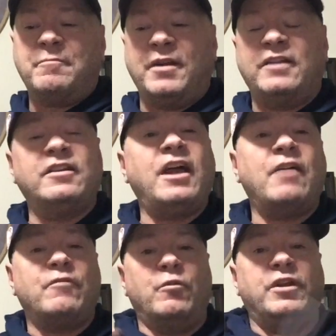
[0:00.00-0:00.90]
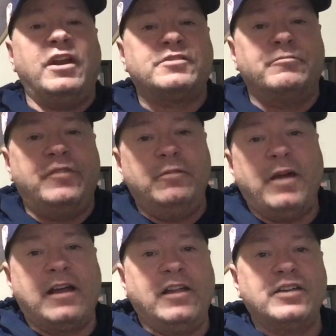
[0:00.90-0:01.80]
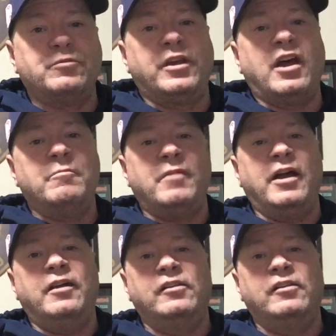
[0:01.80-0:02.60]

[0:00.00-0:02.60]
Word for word: But I did have well, we did have some feedback last week on my